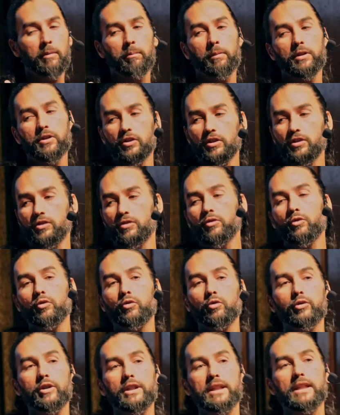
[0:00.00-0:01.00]
but just
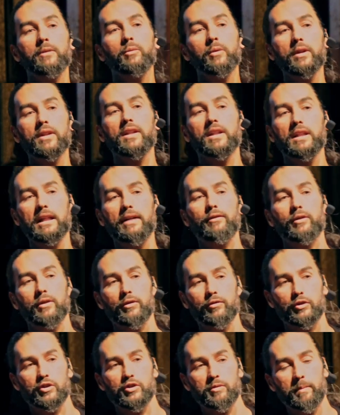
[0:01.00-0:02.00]
treat it with the level of
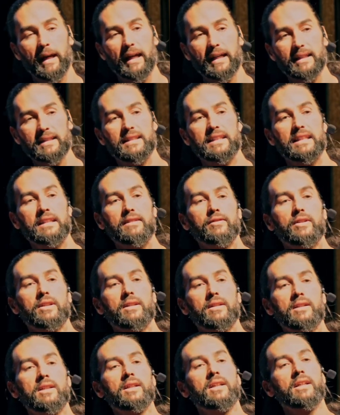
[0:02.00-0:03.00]
respect
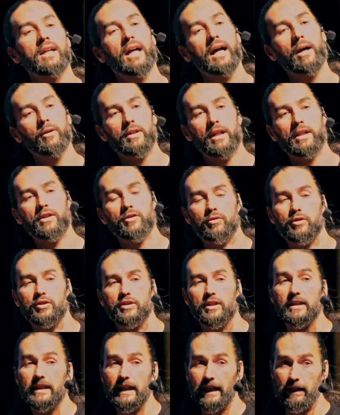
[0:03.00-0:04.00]
given how dangerous
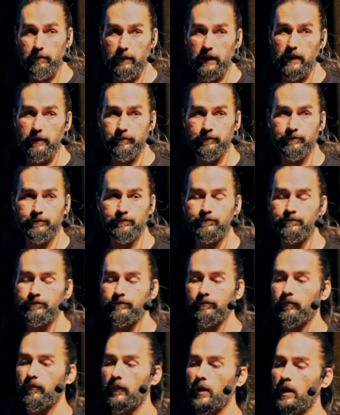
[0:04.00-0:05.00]
it can be.
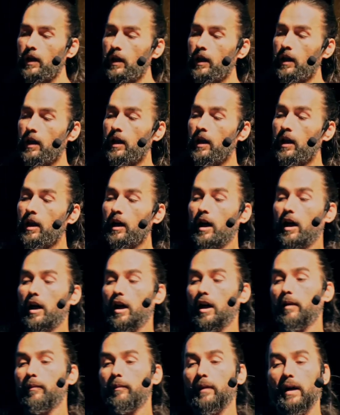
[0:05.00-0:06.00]

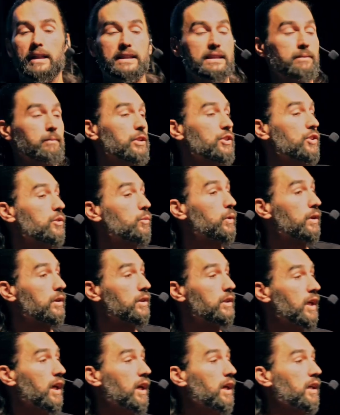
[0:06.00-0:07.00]
As I mentioned, we're
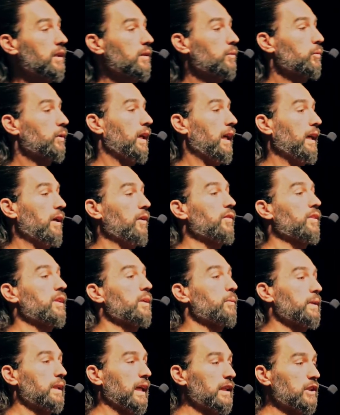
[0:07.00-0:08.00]
young, we're healthy,
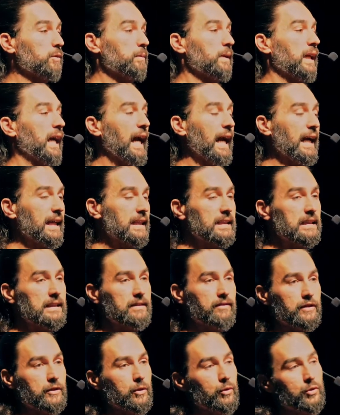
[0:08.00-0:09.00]
we like to be active.
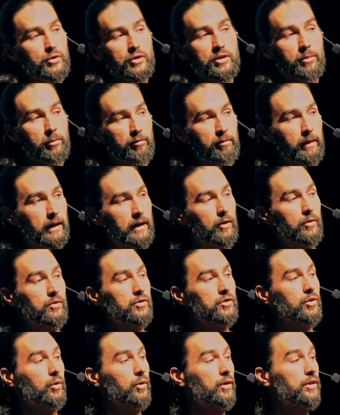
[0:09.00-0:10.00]
I told you some of my own
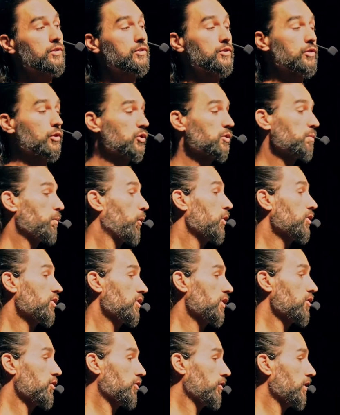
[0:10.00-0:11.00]
stories. So sports
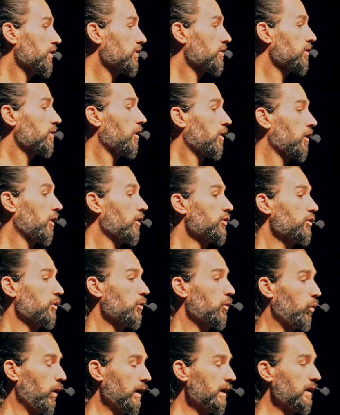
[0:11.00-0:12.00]
injuries are also
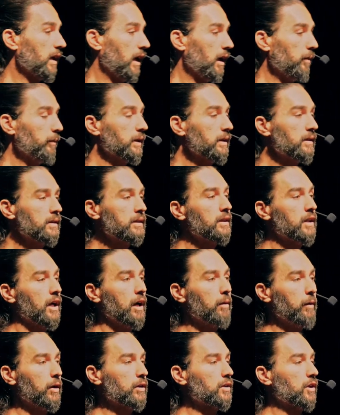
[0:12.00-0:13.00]
quite common
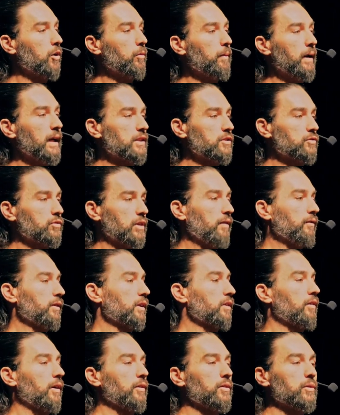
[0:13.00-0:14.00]
among nomads traveling
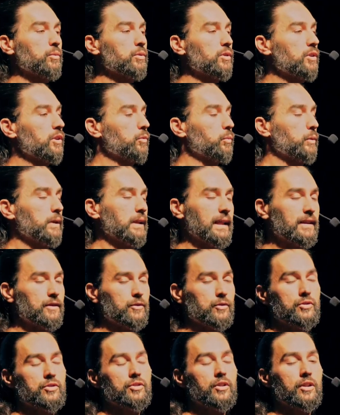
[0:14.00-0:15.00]
around the world. We like
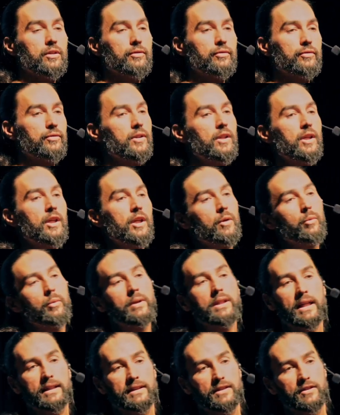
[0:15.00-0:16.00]
to surf, we
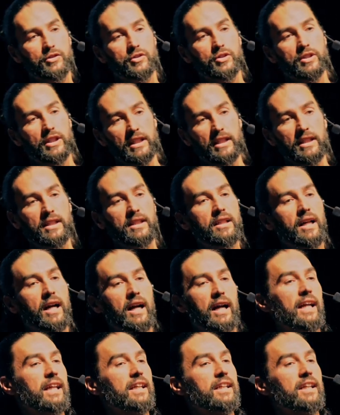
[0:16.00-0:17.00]
like to ski,
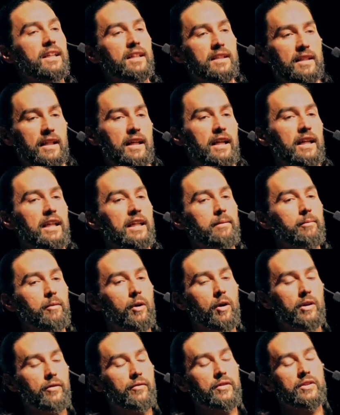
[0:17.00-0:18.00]
hike, climb,
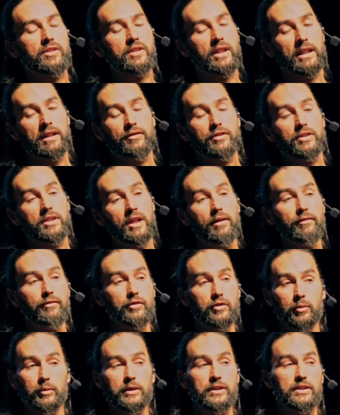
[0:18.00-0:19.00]
all of this kind of stuff. So we